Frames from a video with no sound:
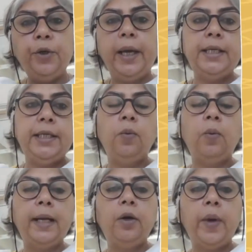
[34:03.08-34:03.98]
you're getting
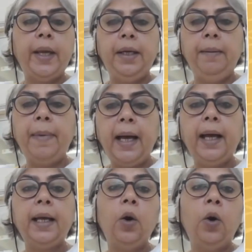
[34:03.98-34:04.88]
1 query
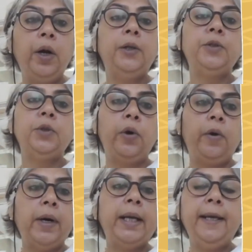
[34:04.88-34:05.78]
back, or also
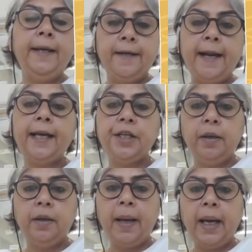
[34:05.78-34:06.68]
1
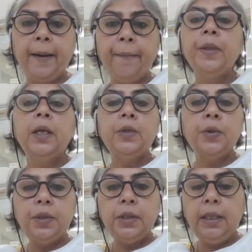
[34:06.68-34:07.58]
interaction back.
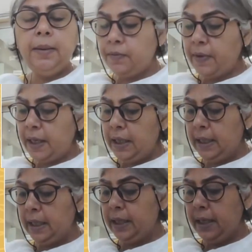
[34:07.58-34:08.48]
So seems very
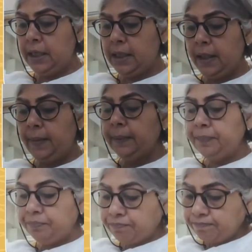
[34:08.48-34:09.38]
encouraging.
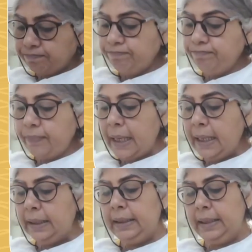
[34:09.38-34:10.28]

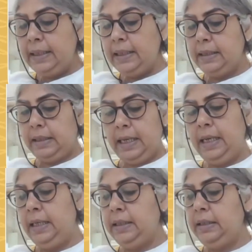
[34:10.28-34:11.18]
This
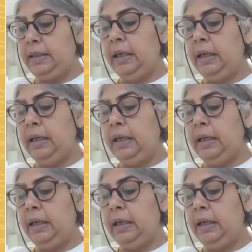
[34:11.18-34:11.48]
is,